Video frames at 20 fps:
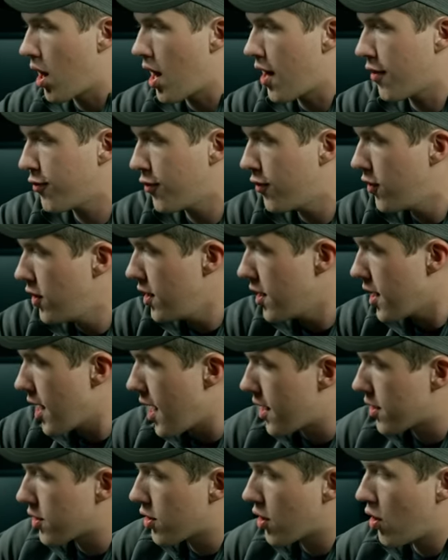off
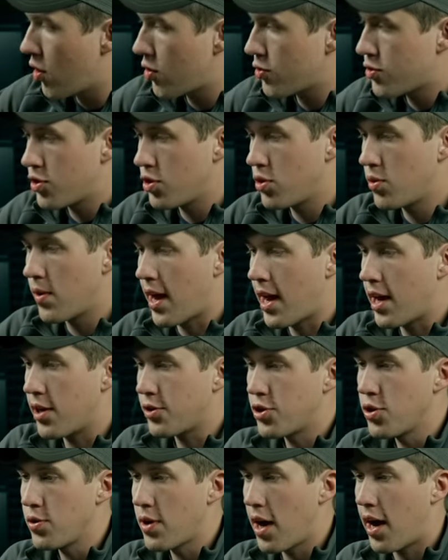and go to a
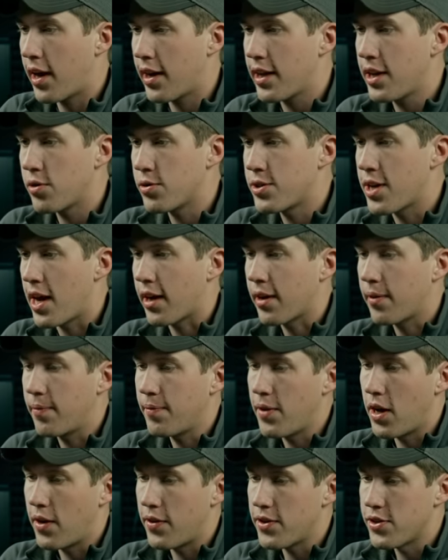two-dot EOTech.
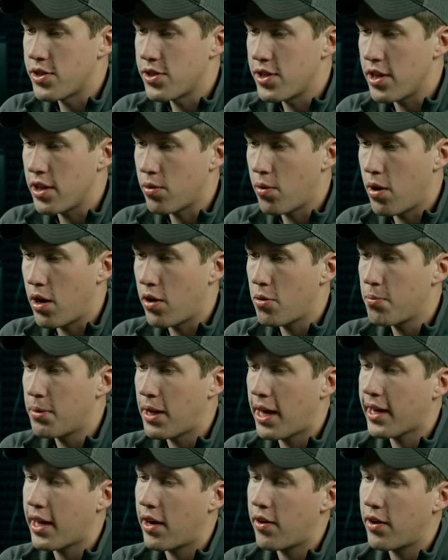Uh, this is the 300
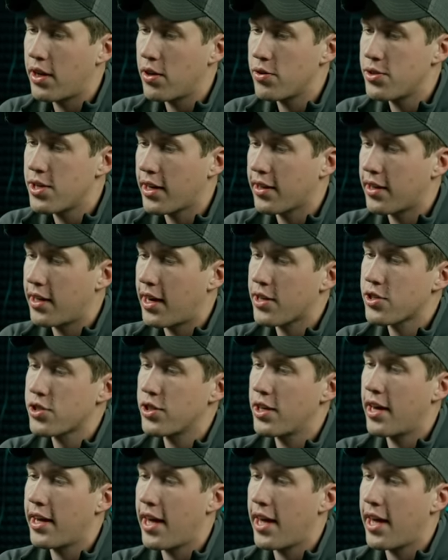blackout EOTech that actually,